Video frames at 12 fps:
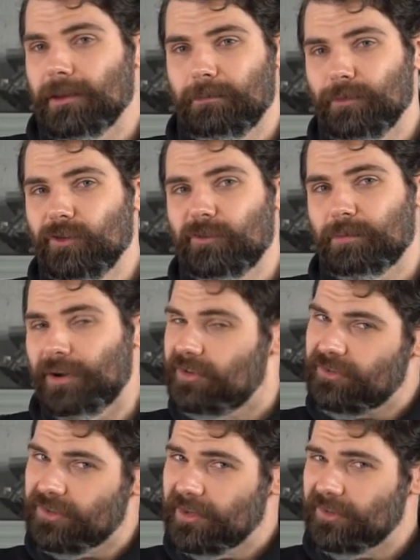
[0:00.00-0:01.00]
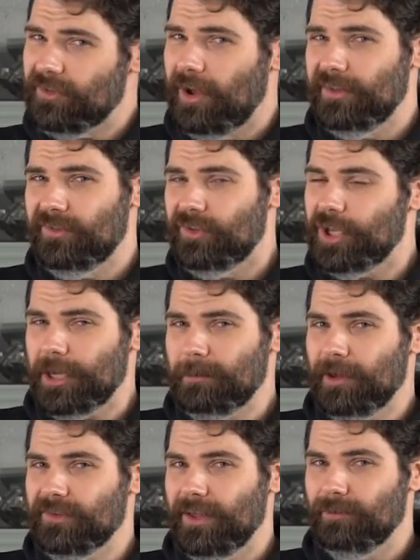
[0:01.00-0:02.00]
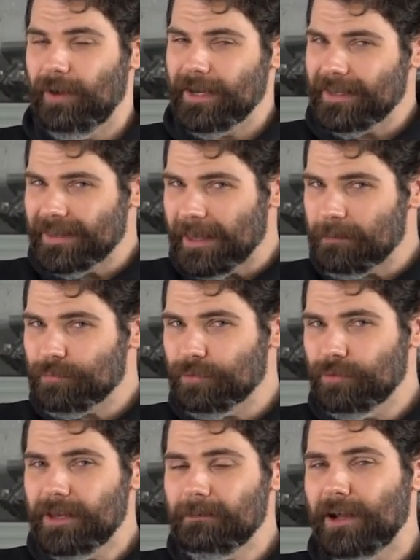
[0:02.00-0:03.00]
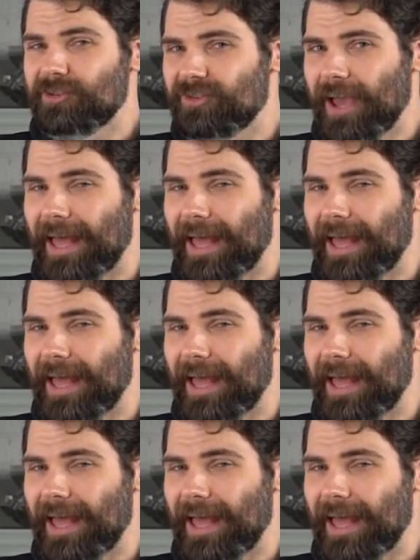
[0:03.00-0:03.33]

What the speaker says: of boost pressures and the size turbos they're running, they're pretty much